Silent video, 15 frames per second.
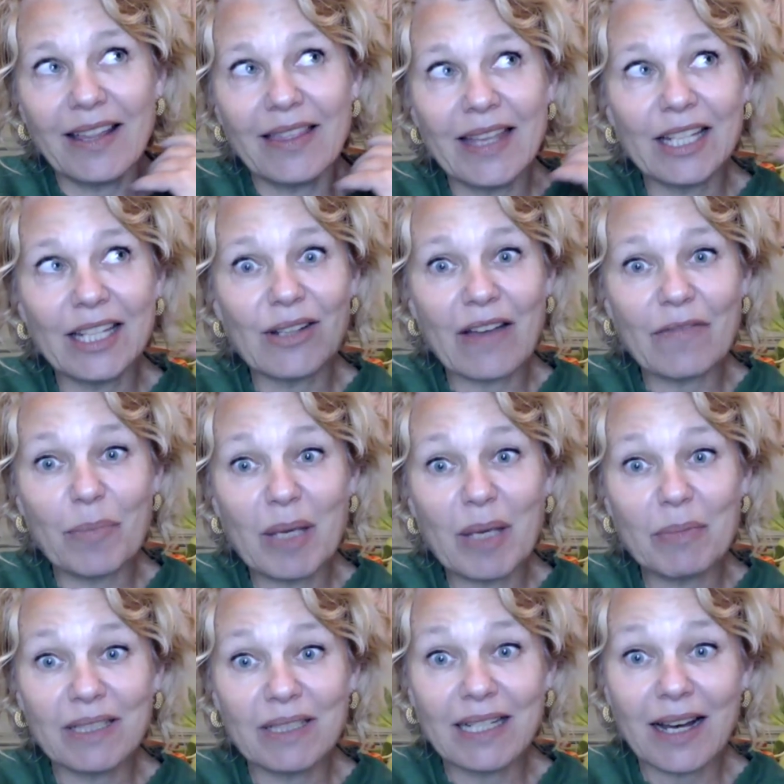and then to have
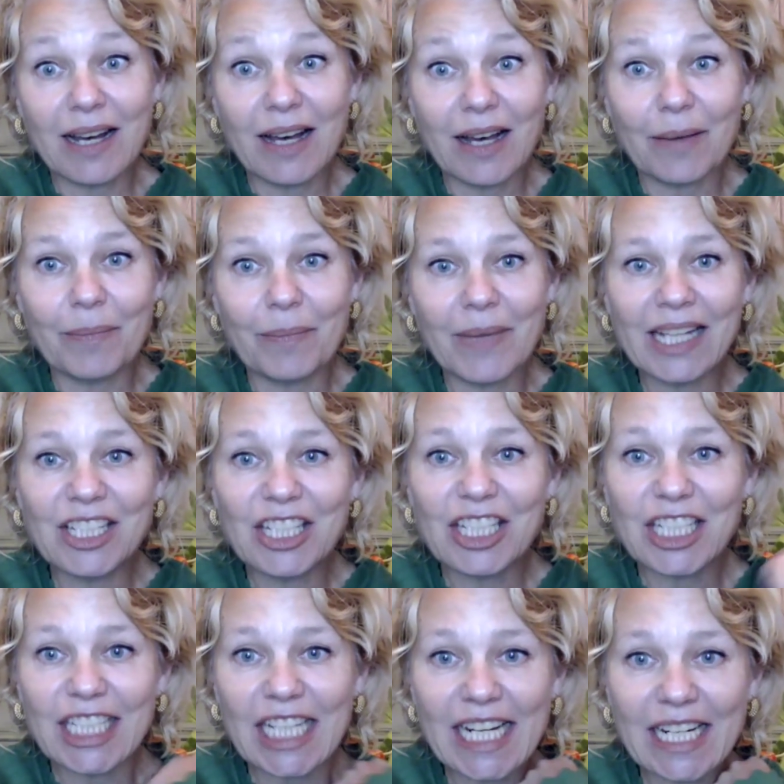people come and
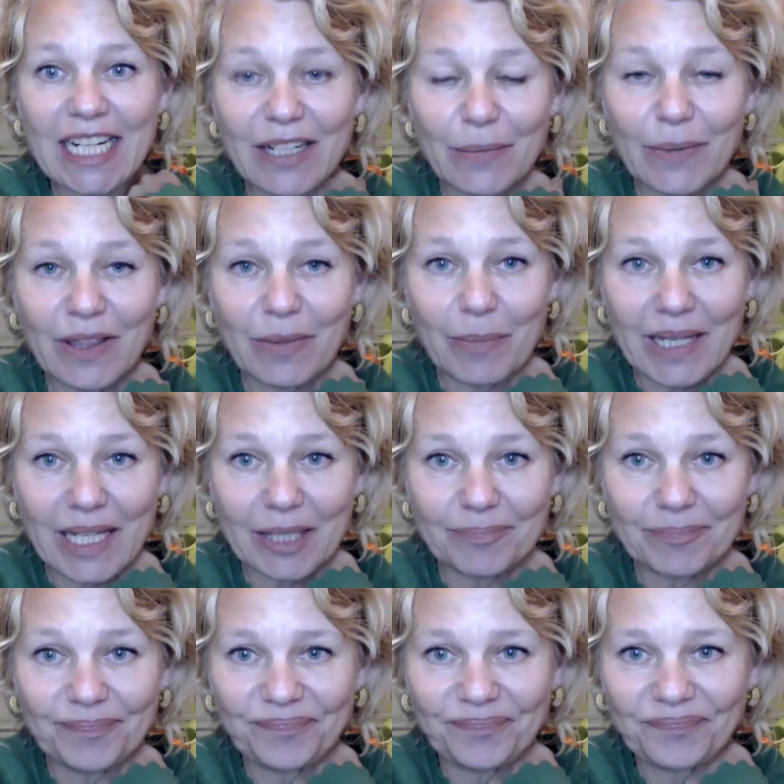share it with
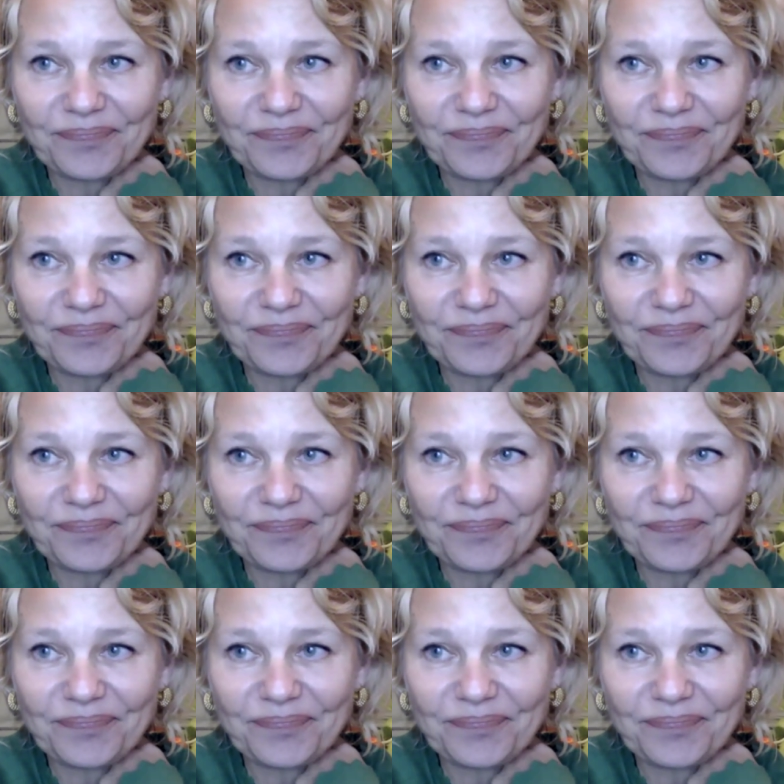me.